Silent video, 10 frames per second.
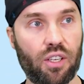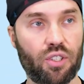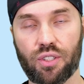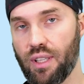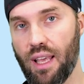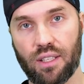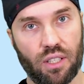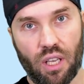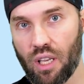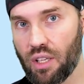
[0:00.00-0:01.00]
it just stays
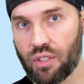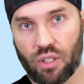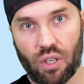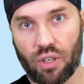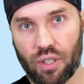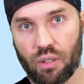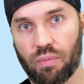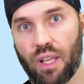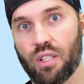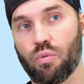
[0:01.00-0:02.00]
as scarring in the
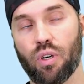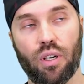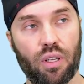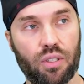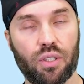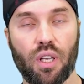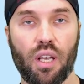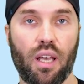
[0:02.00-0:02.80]
place where it is,